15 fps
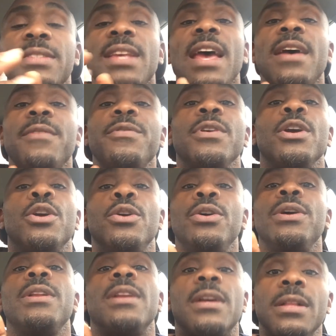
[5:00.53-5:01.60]
have
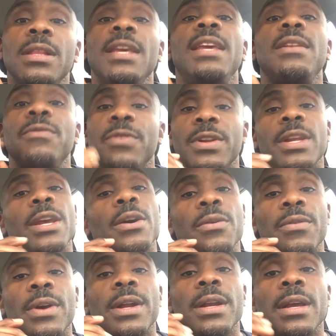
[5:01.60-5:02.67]
good, clean video
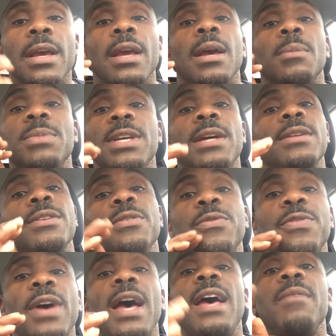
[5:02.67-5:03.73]
ready. I'm telling you,
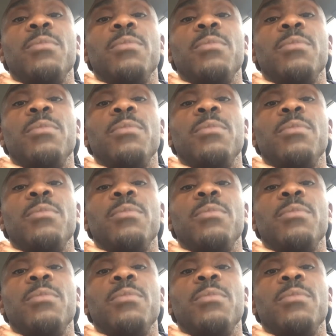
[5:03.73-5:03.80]
5